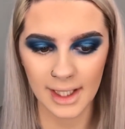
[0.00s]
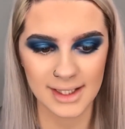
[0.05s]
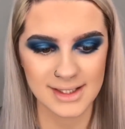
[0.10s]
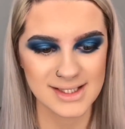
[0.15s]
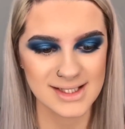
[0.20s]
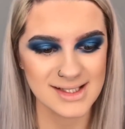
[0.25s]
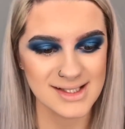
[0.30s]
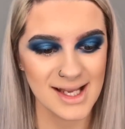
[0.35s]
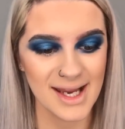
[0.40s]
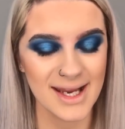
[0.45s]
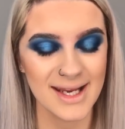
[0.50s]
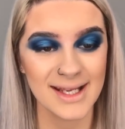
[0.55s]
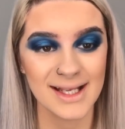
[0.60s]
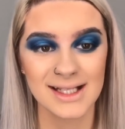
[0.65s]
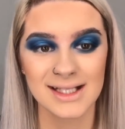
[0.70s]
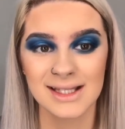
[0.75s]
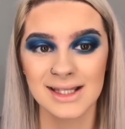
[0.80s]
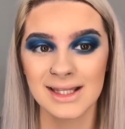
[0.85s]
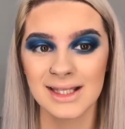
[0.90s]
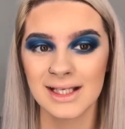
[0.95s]
I did take it
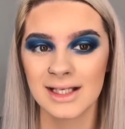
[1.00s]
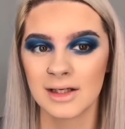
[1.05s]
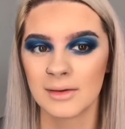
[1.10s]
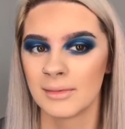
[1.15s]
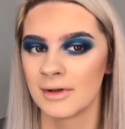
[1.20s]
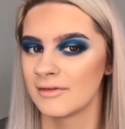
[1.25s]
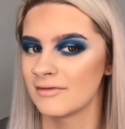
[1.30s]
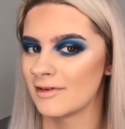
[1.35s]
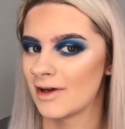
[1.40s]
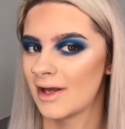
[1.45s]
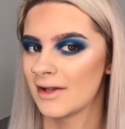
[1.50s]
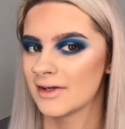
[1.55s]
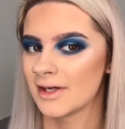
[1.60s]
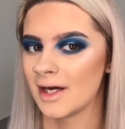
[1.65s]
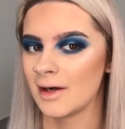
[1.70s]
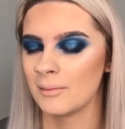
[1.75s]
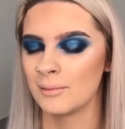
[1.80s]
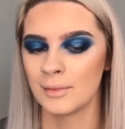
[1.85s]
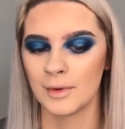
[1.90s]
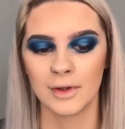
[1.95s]
a little bit far
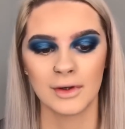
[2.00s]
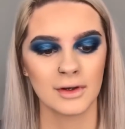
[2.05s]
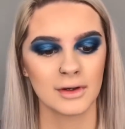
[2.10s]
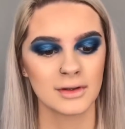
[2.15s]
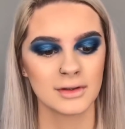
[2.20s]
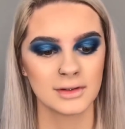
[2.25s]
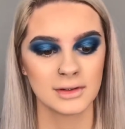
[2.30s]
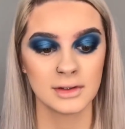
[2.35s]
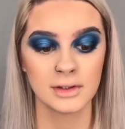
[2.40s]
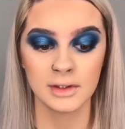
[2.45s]
down, but